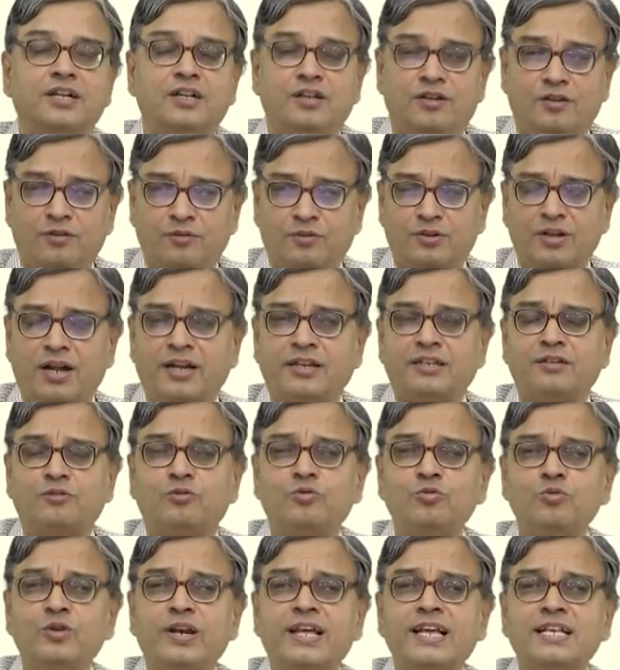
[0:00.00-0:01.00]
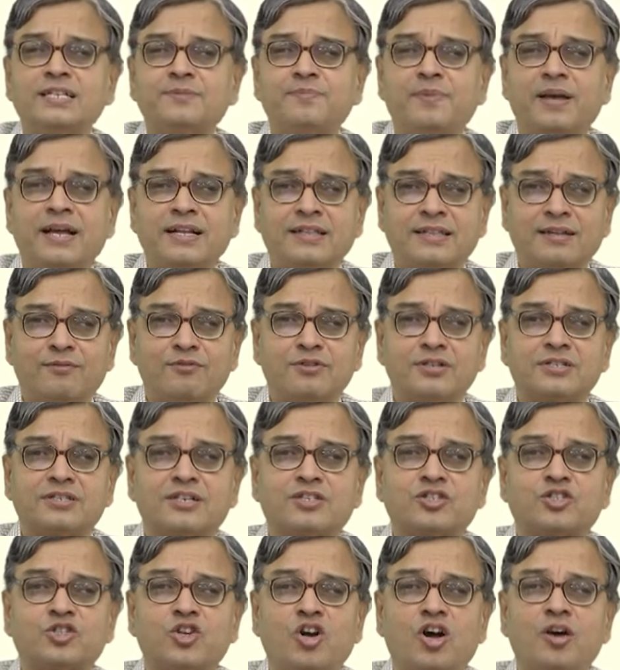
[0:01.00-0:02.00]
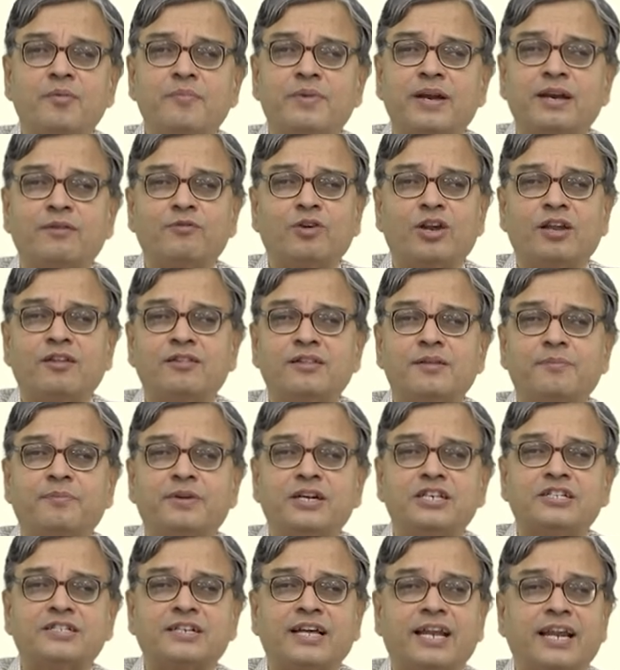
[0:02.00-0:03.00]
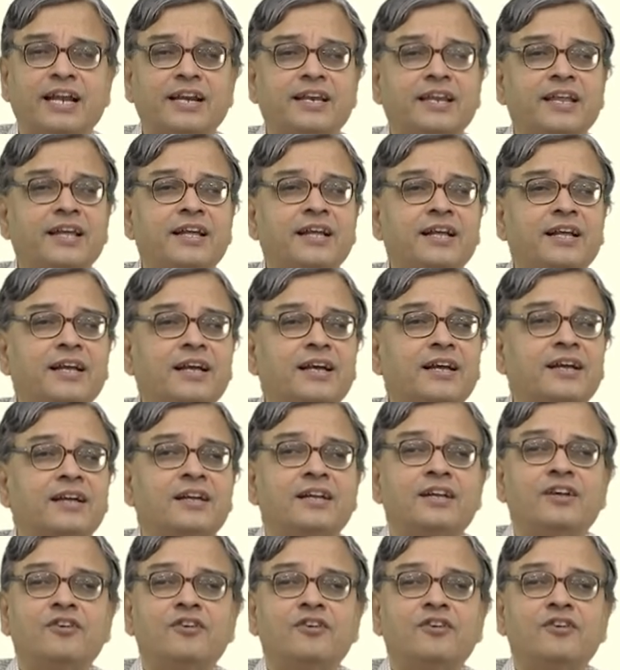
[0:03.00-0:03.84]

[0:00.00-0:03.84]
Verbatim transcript: It, uh, two days back there was a storm and one of the bridge connecting uh,